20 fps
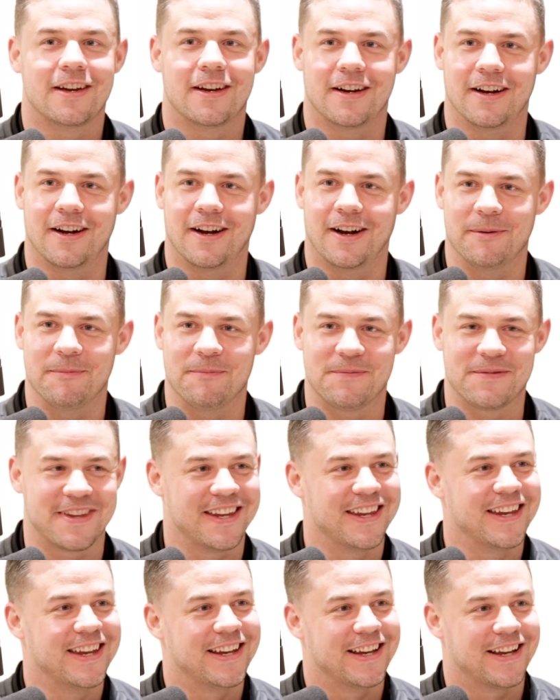I
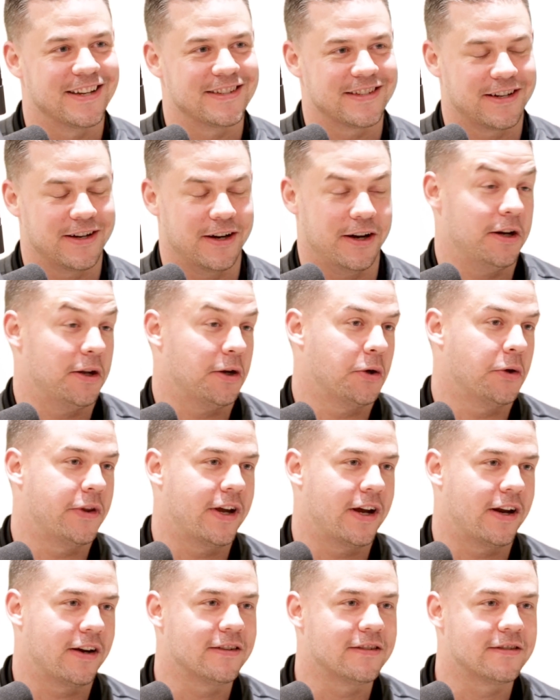was like, all right, I'll go
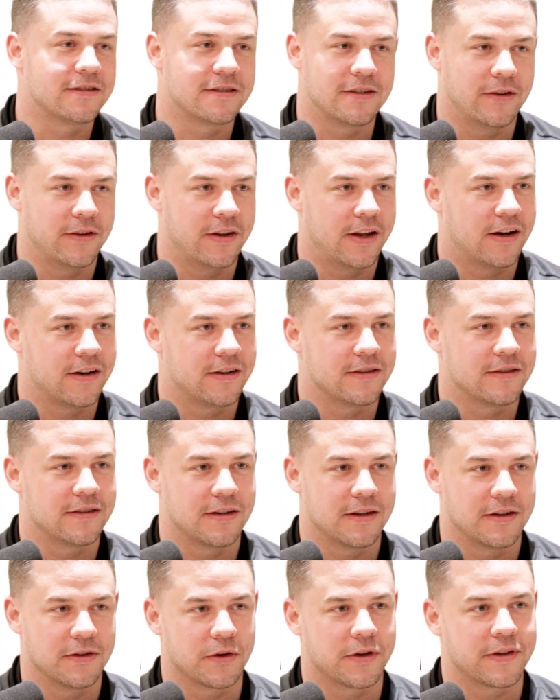down
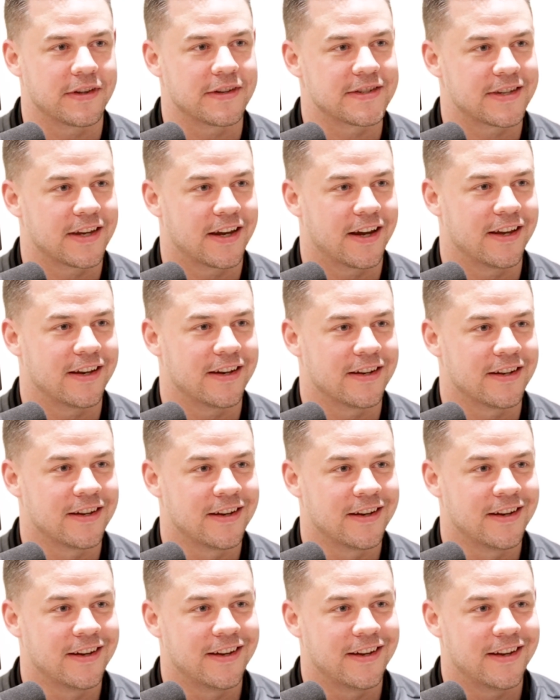and look at the sign.
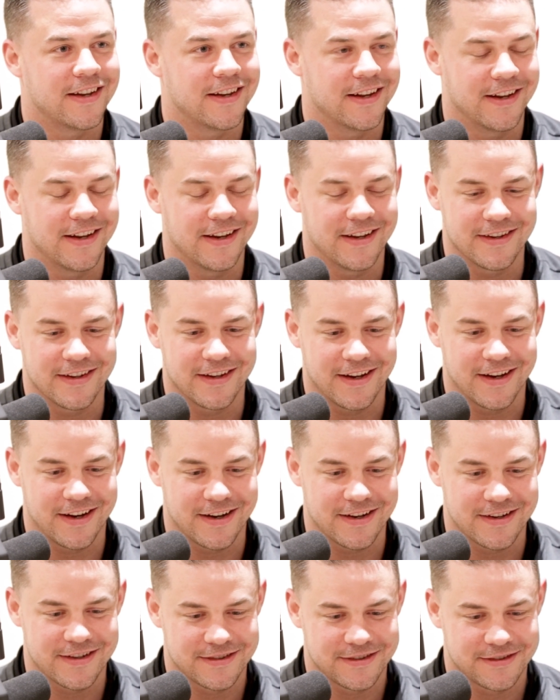And
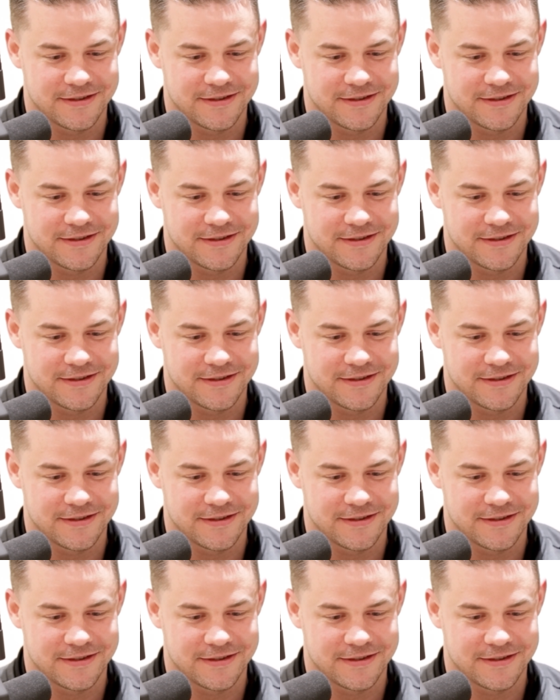walked.